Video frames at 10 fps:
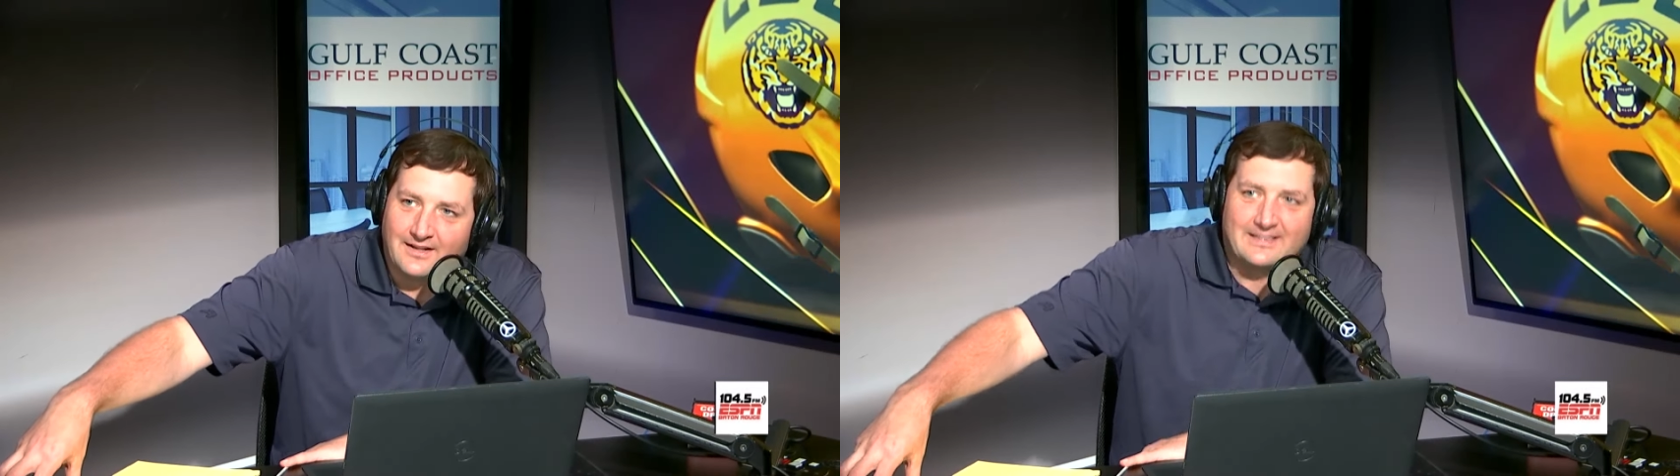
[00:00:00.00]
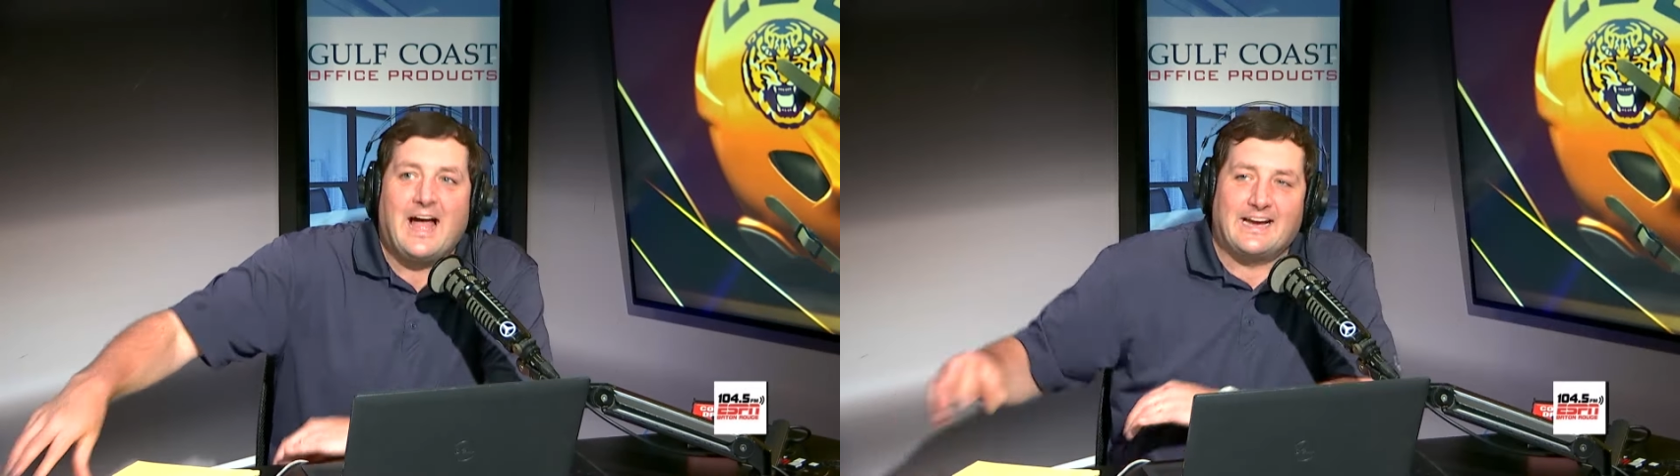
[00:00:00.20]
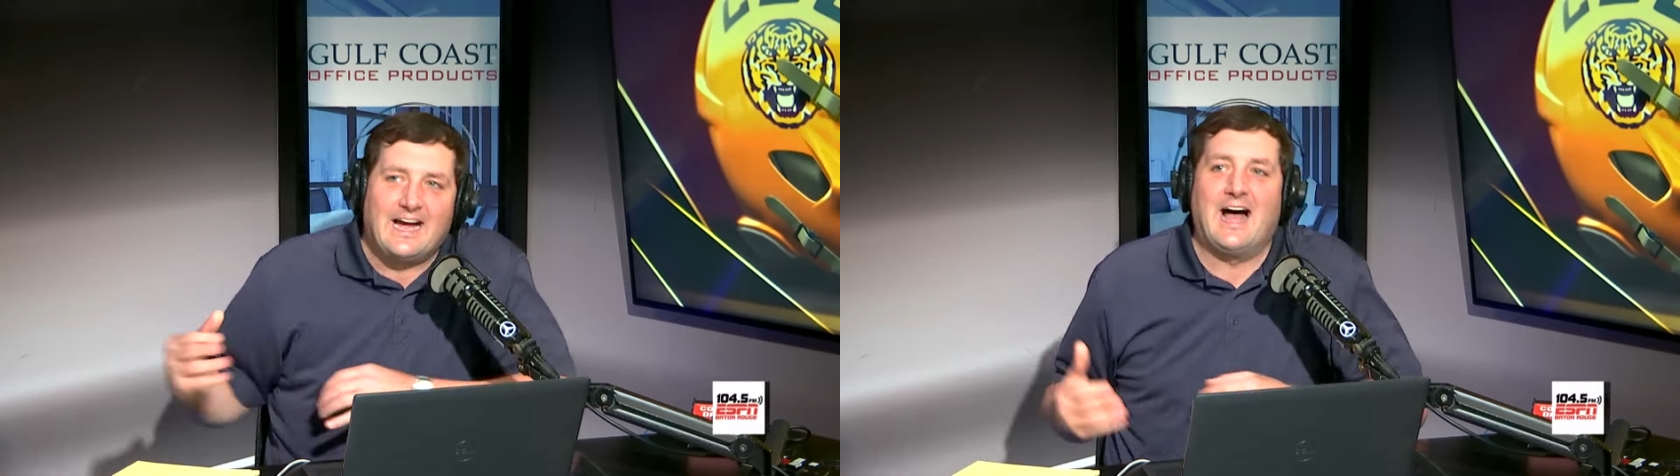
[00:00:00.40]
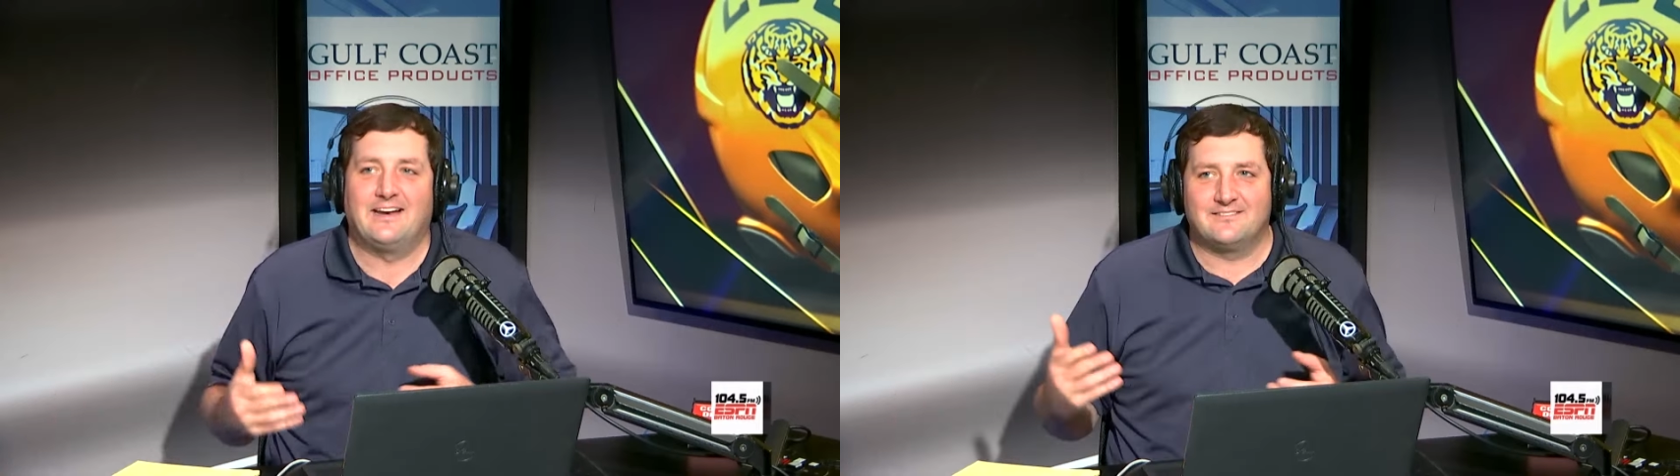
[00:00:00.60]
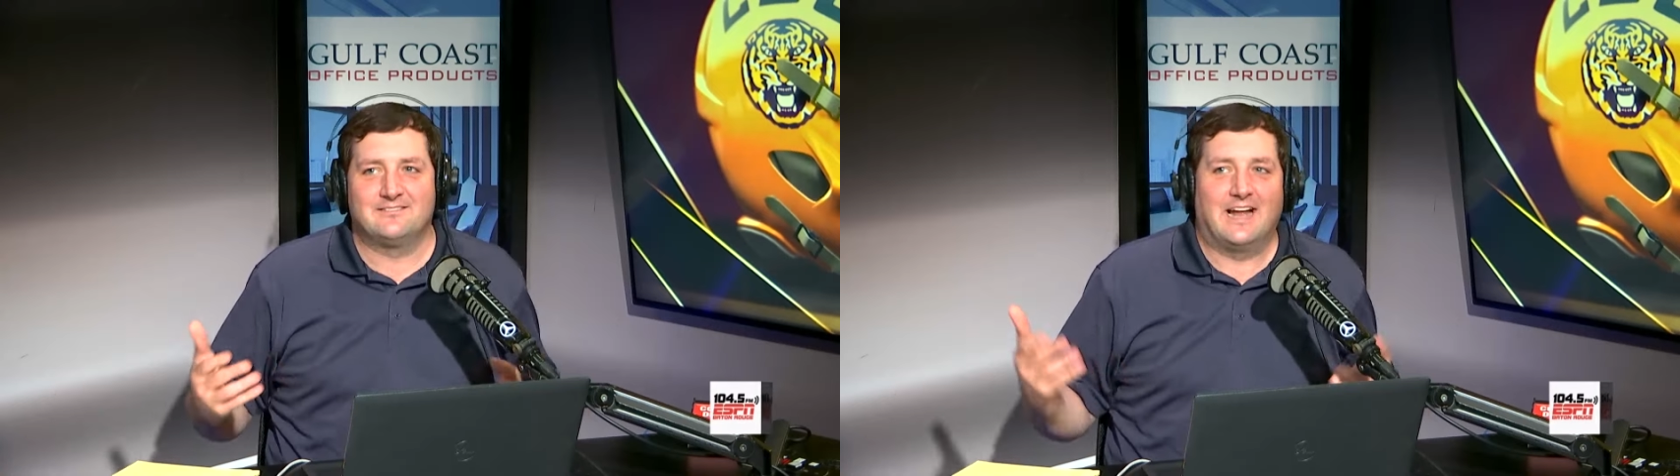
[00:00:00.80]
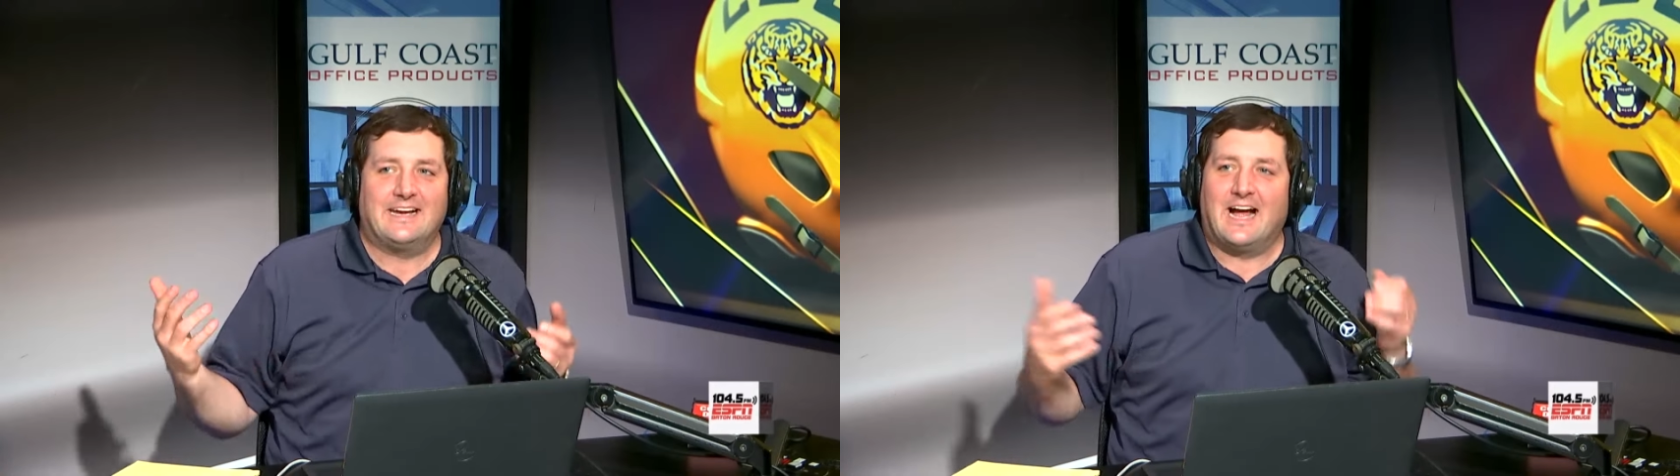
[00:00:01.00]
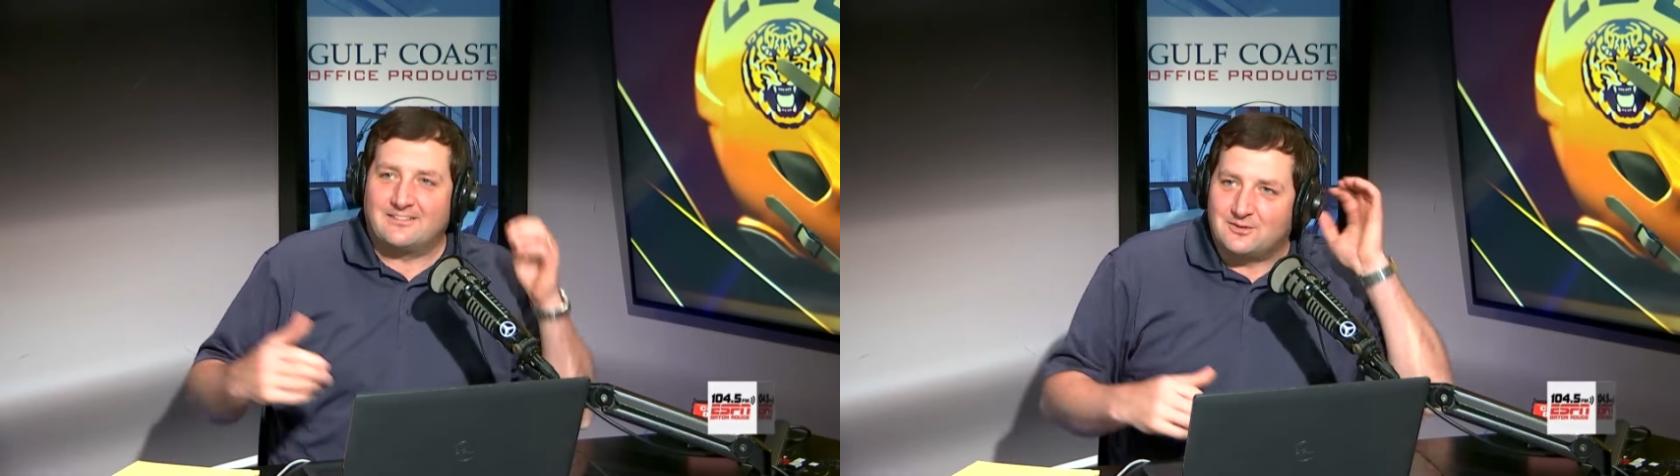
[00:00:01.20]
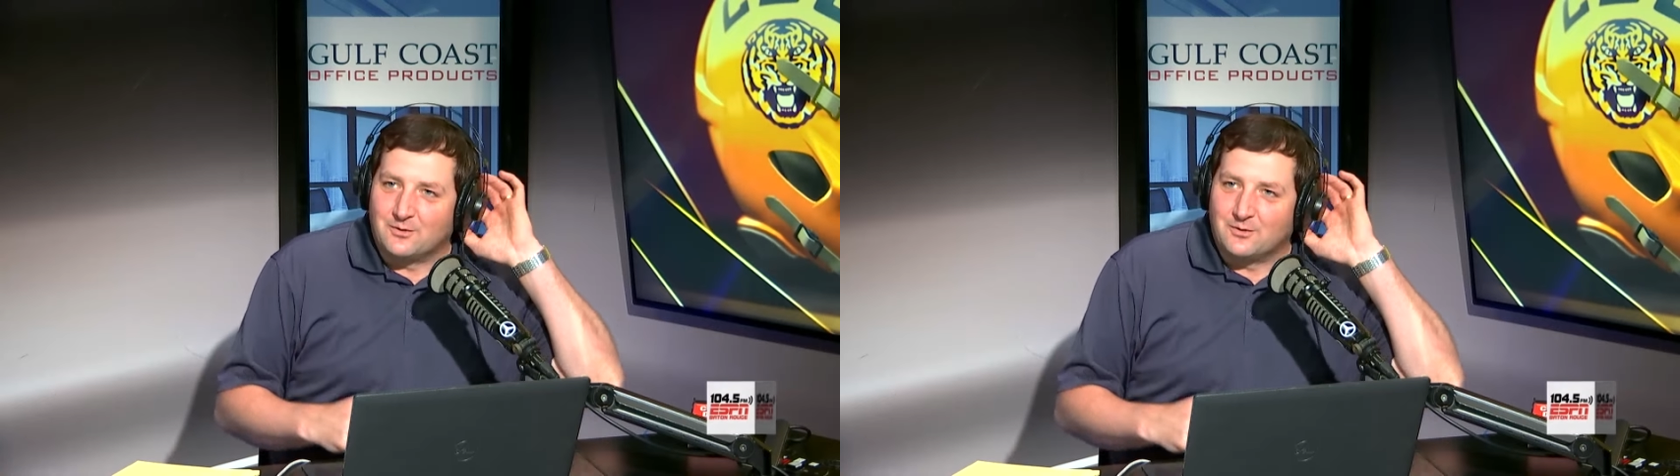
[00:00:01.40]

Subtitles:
Like, that got